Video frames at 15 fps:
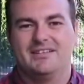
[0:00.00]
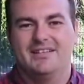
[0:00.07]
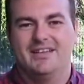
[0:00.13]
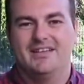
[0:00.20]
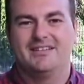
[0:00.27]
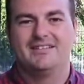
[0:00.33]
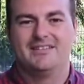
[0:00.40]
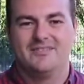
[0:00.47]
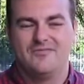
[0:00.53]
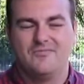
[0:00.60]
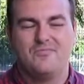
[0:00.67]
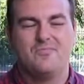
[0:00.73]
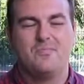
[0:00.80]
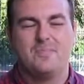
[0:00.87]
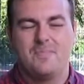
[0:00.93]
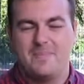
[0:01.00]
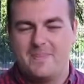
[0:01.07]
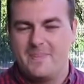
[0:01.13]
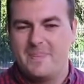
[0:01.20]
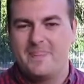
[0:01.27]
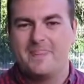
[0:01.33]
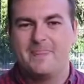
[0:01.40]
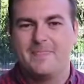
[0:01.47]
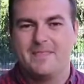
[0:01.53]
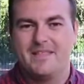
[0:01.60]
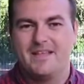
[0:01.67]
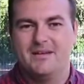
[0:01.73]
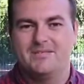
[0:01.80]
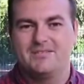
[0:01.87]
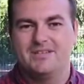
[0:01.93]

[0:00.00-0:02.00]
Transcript: Yeah. It's all about the story I want to tell, man.